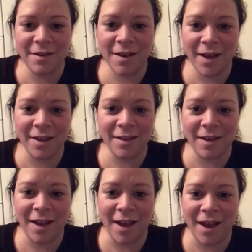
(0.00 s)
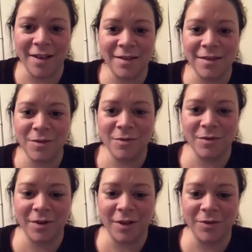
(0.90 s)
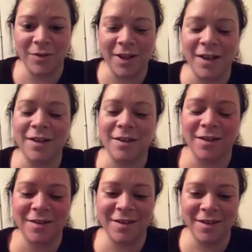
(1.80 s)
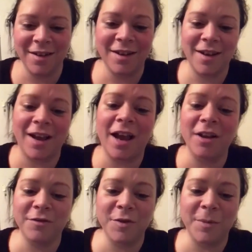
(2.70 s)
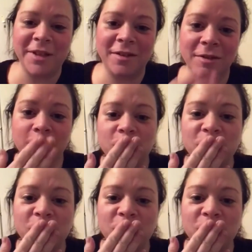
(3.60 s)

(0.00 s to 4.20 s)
and uh, I see you uh, tonight. I love you, my son.